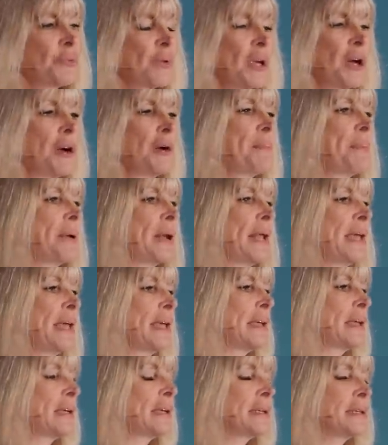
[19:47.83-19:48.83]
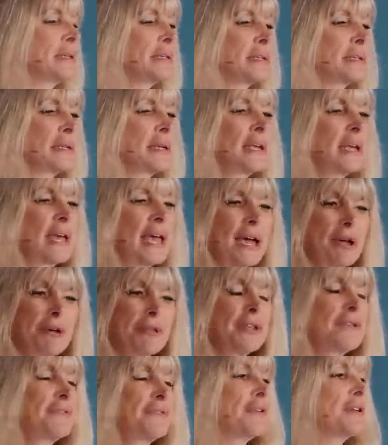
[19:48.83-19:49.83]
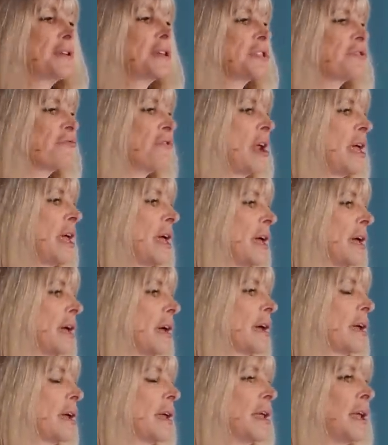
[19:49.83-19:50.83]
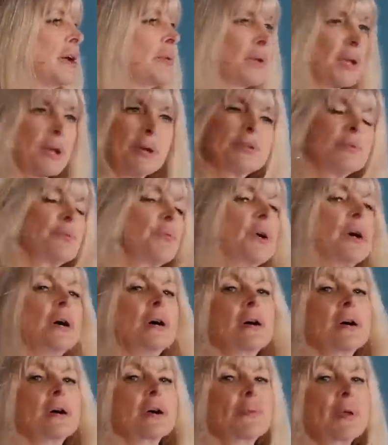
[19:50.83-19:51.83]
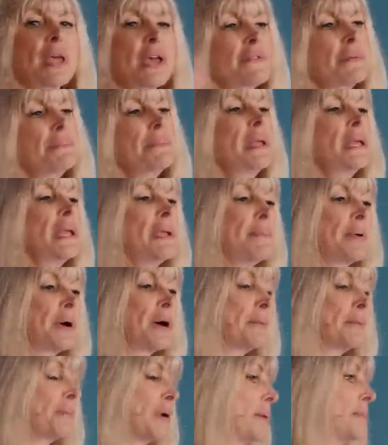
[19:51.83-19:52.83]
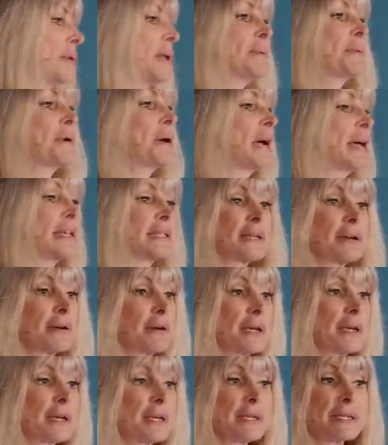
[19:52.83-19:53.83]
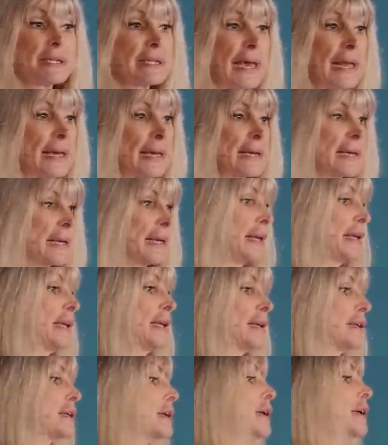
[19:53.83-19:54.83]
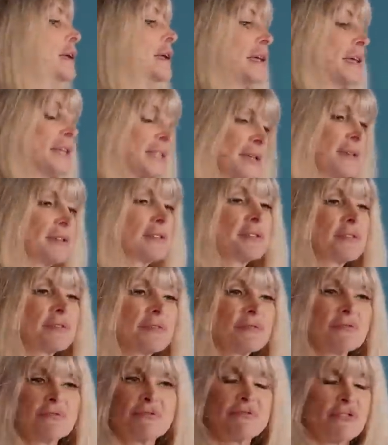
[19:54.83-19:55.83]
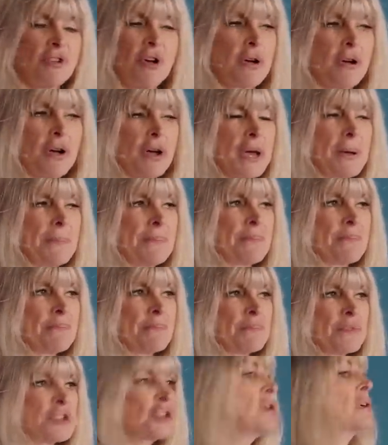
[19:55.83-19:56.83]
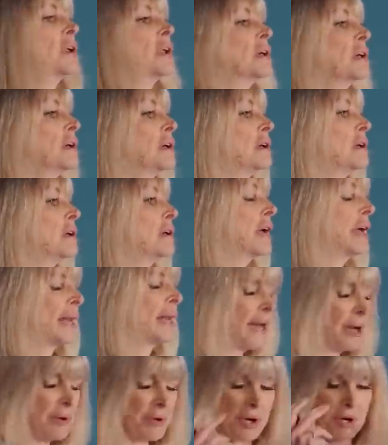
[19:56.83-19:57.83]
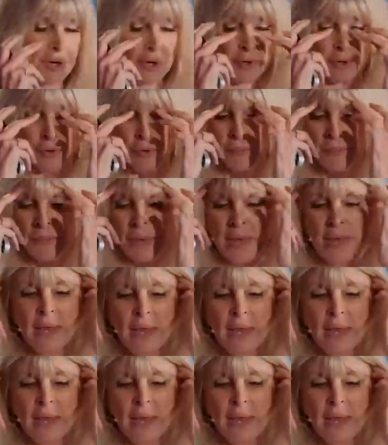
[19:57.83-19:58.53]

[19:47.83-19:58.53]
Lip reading: We got on planes Healthy food is rare. We go to work. We have a mini bar. My mini bar hasn't got any salad in it. It's got chocolate and alcohol.